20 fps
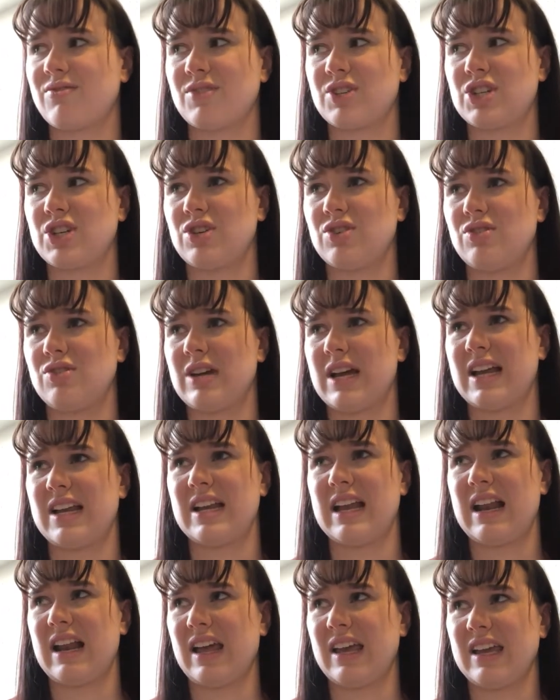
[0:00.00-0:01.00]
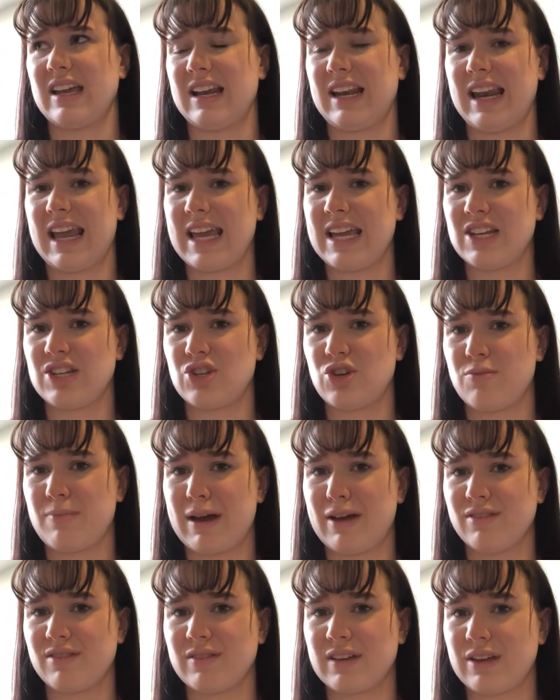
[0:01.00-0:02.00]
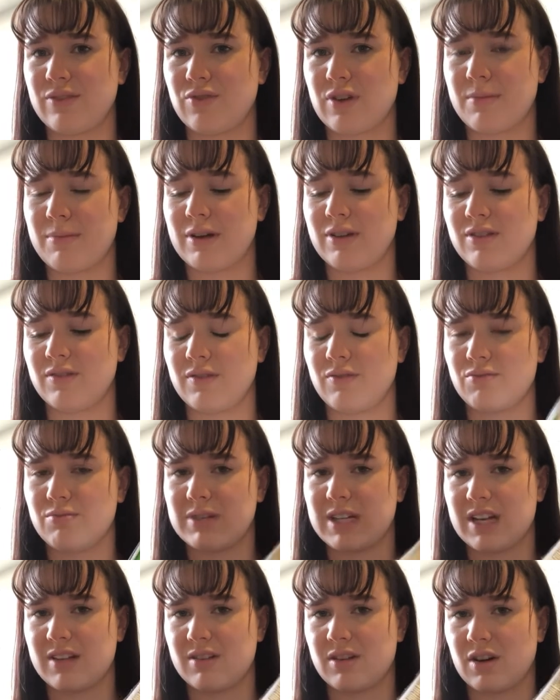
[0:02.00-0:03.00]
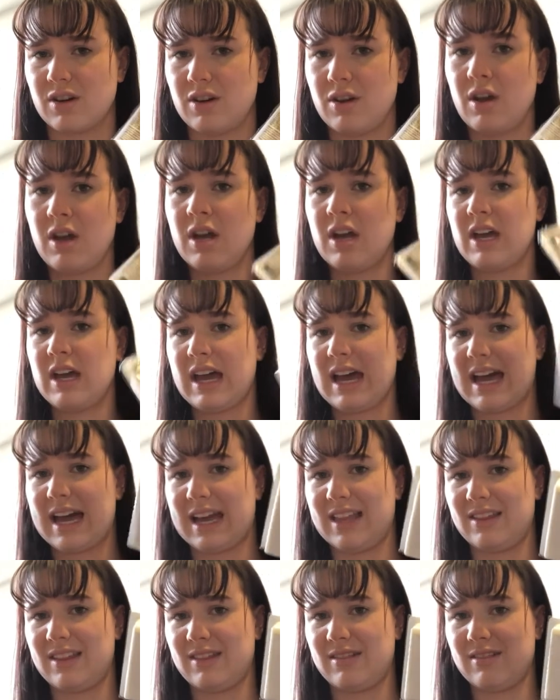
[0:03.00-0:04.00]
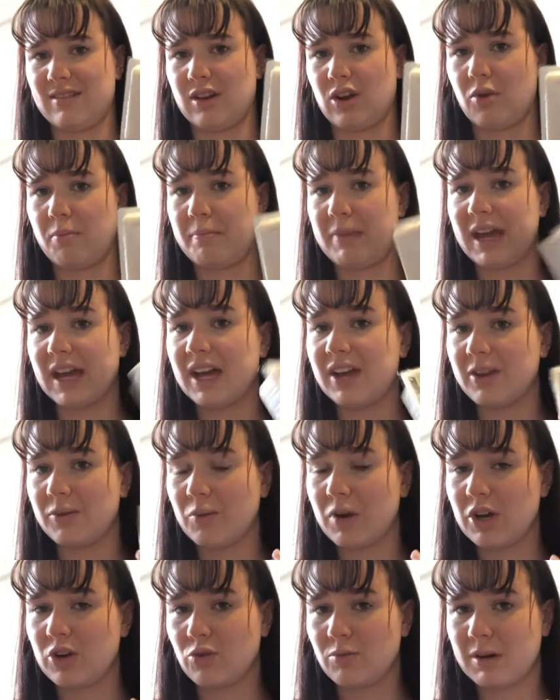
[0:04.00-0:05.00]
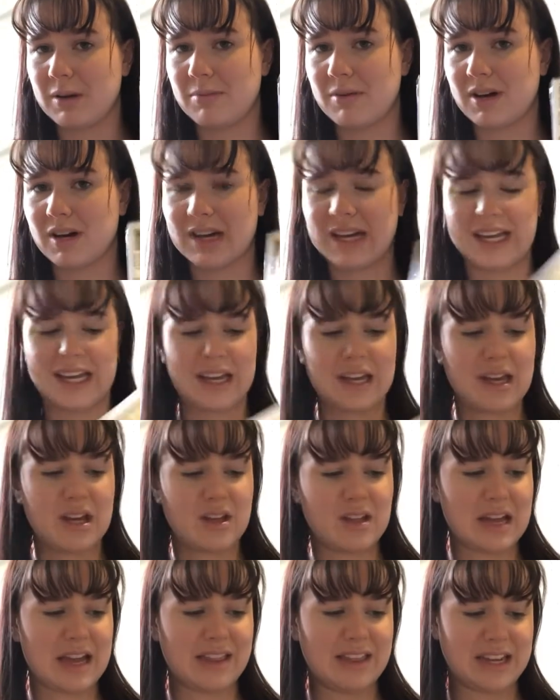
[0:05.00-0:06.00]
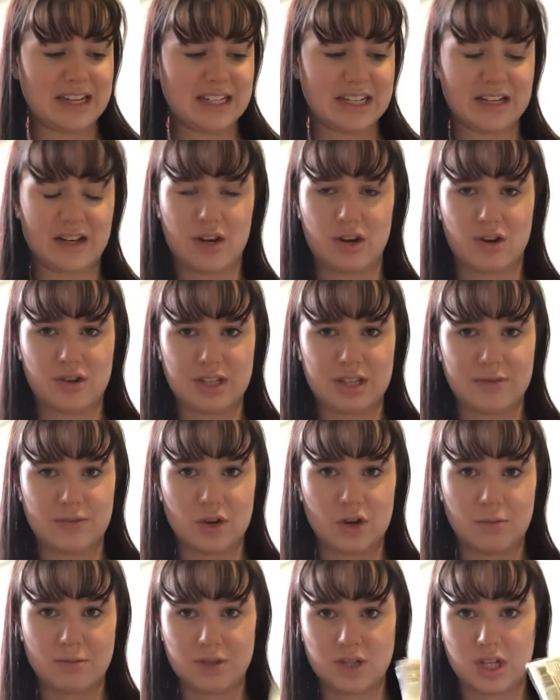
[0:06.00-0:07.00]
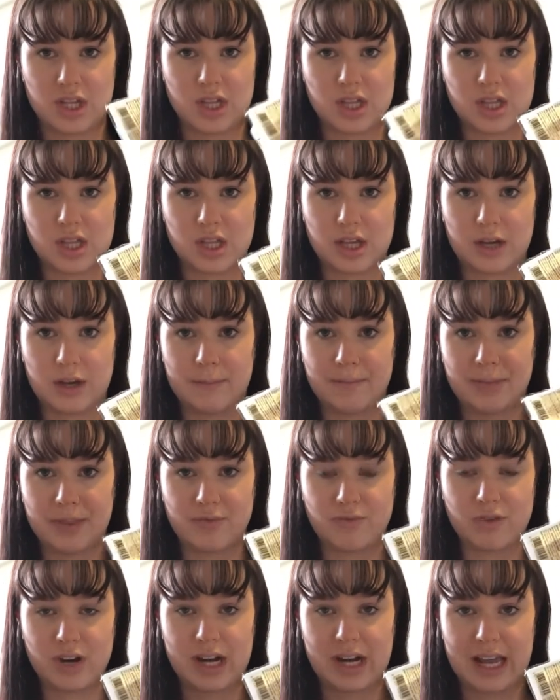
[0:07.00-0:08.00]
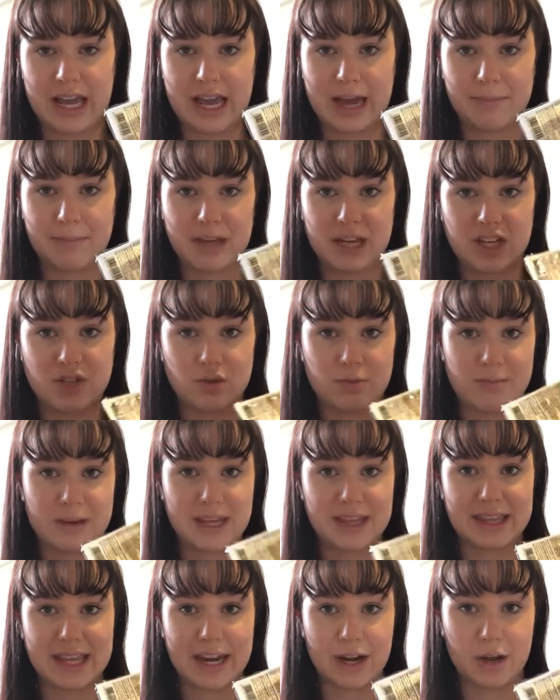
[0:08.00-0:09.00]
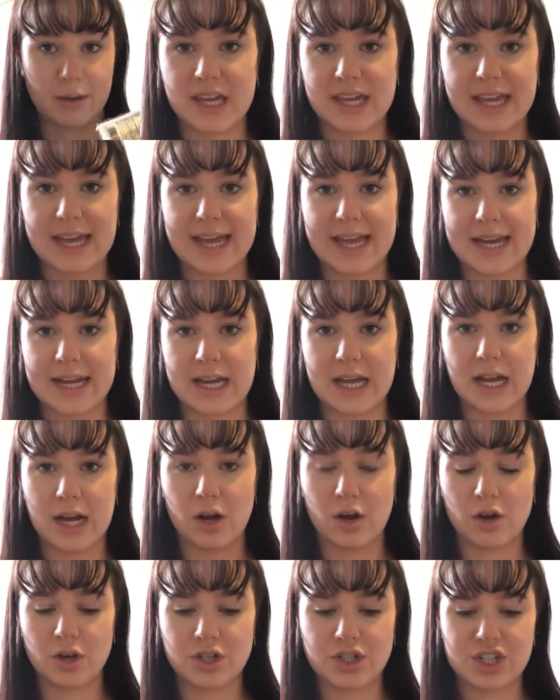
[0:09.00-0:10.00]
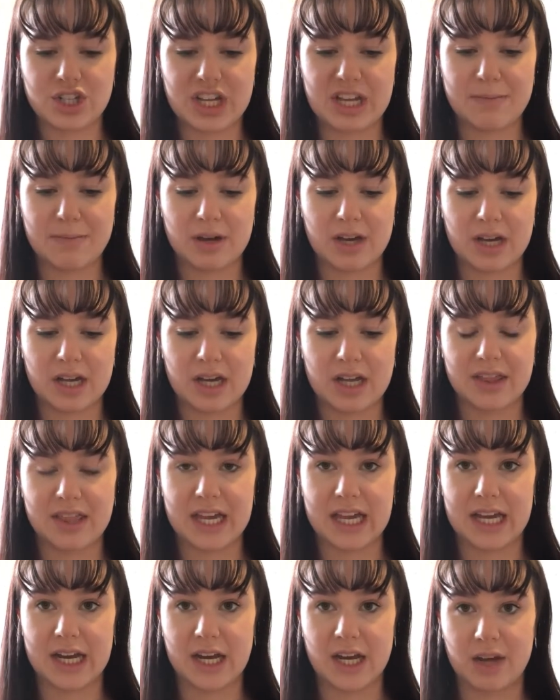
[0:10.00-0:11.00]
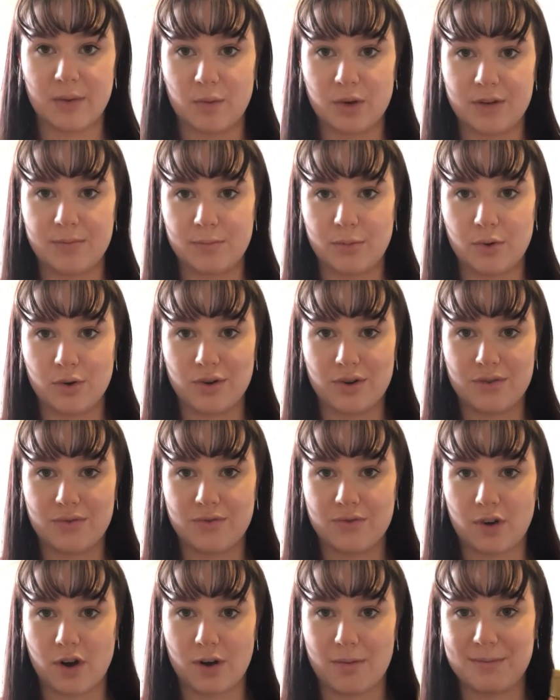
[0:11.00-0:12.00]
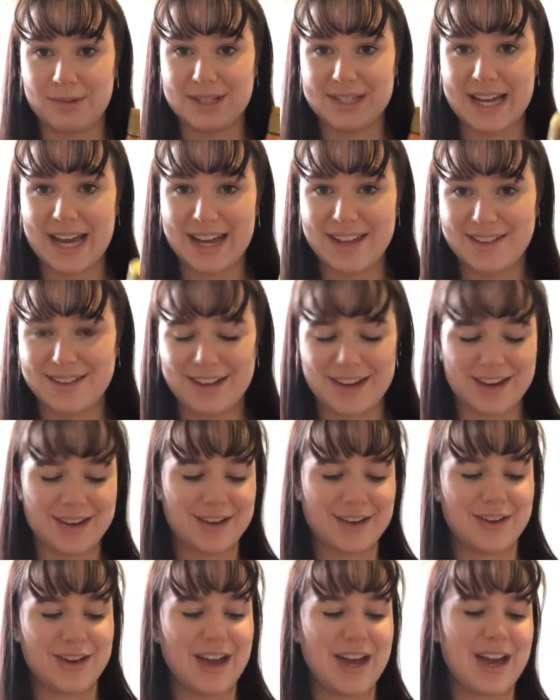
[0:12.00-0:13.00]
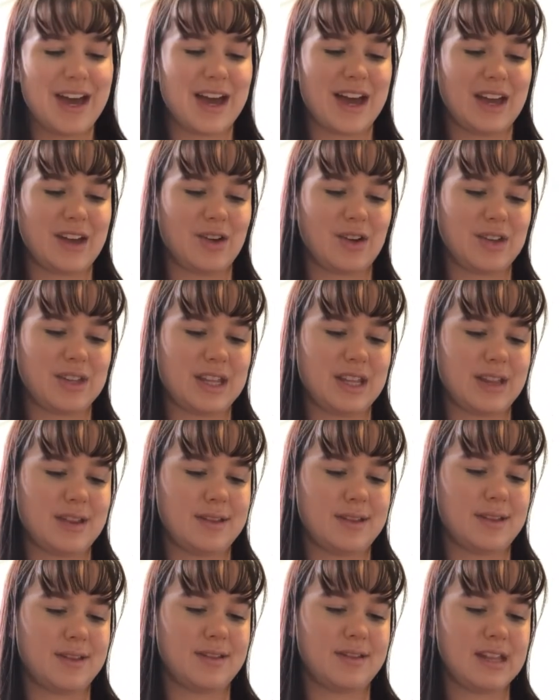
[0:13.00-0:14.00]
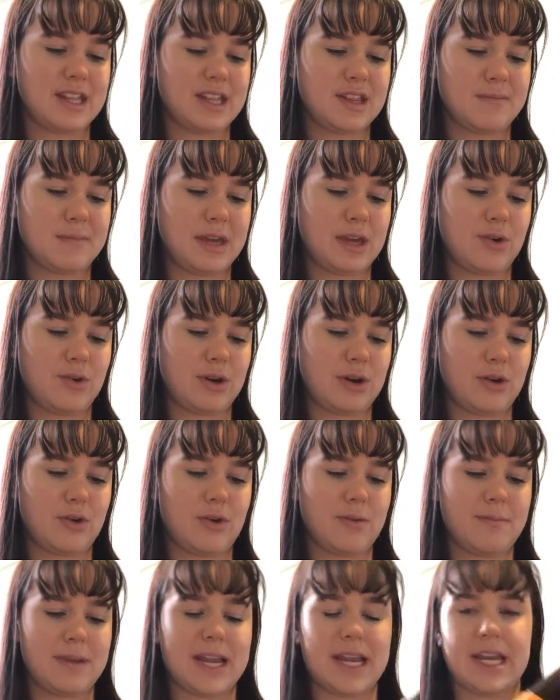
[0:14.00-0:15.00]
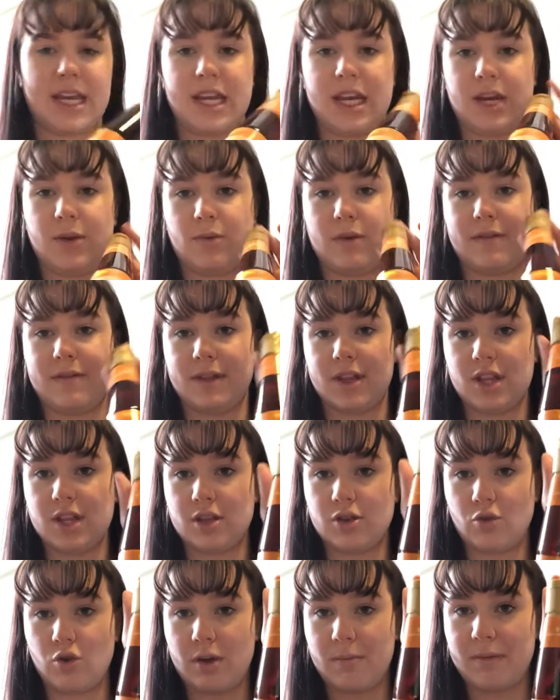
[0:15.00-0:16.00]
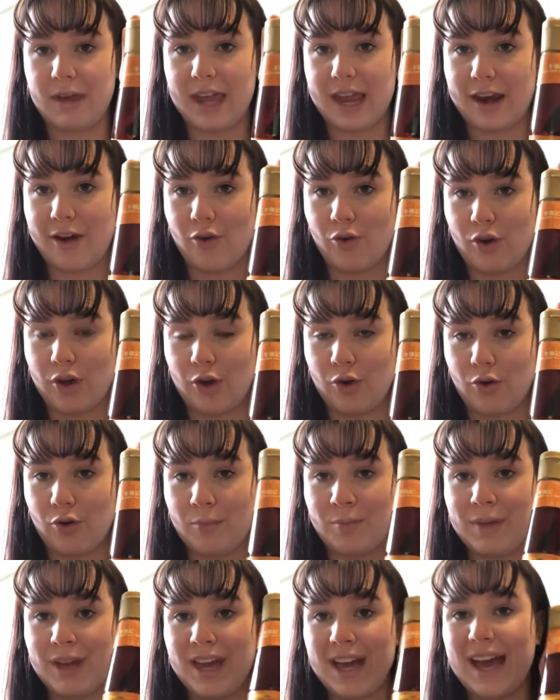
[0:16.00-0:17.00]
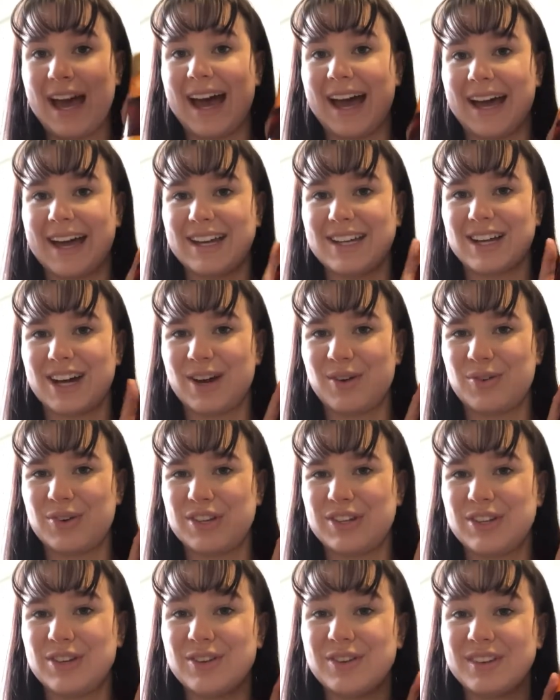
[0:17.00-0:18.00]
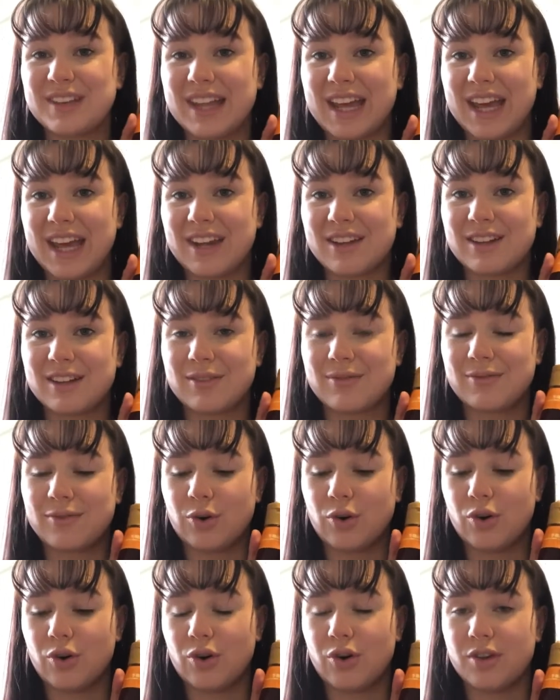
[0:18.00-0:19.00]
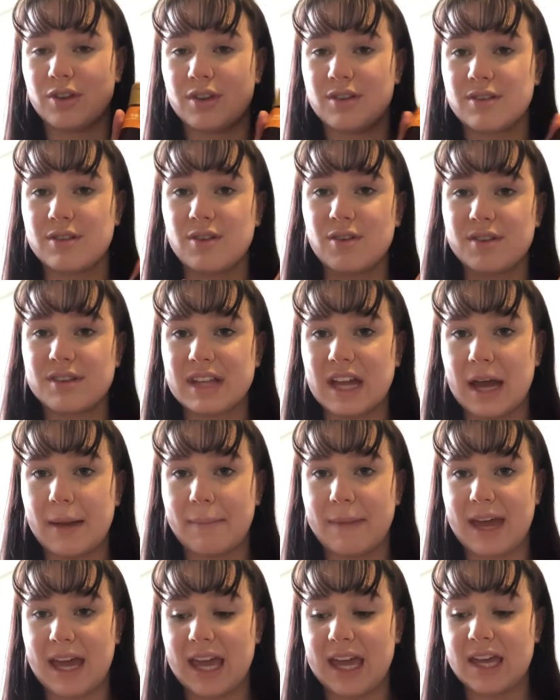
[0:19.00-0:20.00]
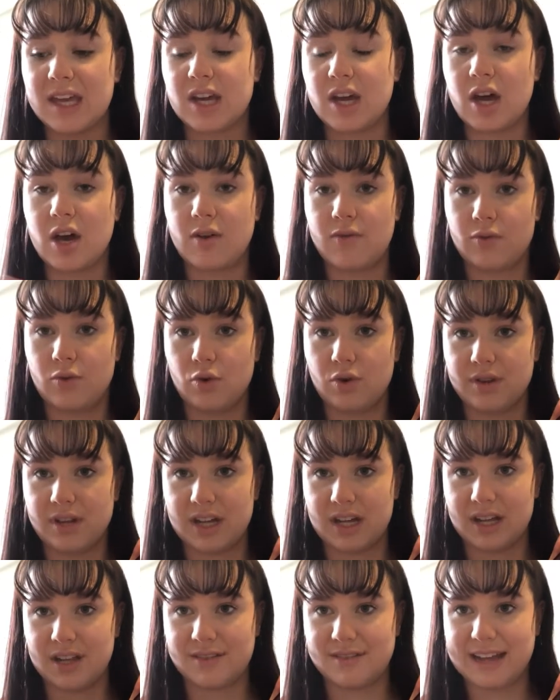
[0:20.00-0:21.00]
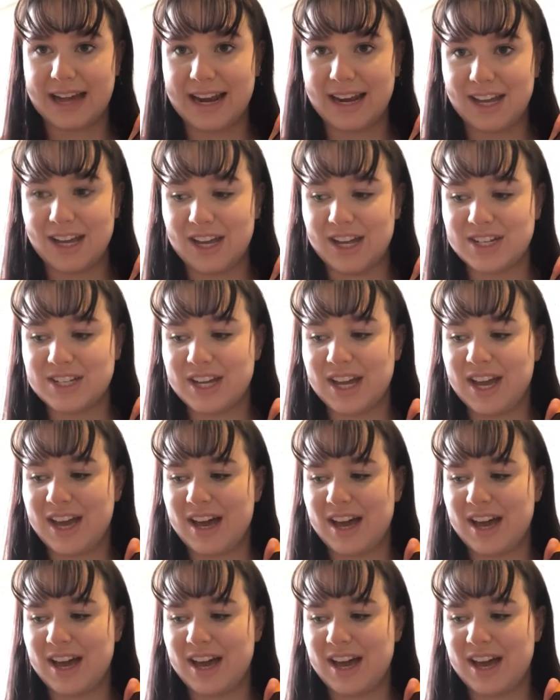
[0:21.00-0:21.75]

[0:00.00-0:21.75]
late £2 thing, £3 thing from Tesco, and this is a lot bigger than what I normally buy, and they did loads of different options, so really happy to pick that up. Again, a lot cheaper than I would have bought from Tesco. I got this sesame oil blended with soybean oil, and I will use this for the sauce that I make, for the salad.